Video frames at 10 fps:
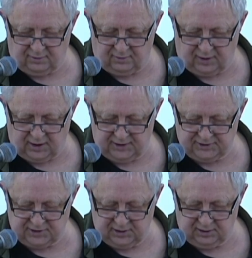
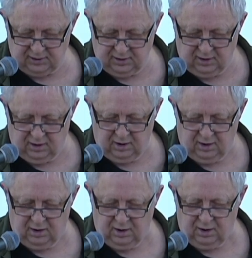horizon,
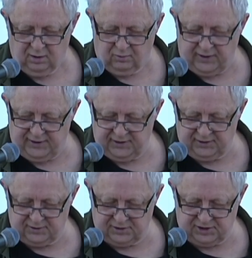waiting
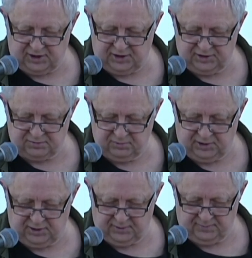to change me.